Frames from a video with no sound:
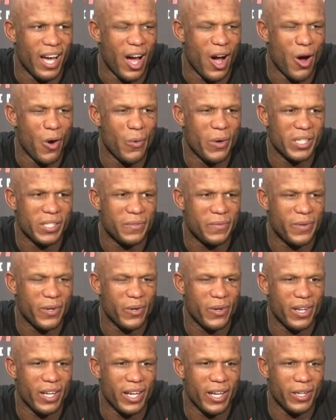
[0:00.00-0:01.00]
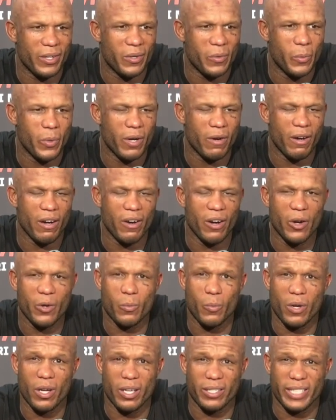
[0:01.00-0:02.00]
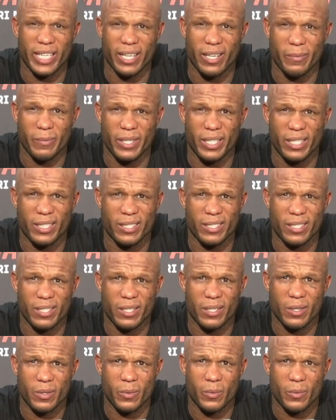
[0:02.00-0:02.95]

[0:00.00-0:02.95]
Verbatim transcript: I always feel like we're our own worst enemies.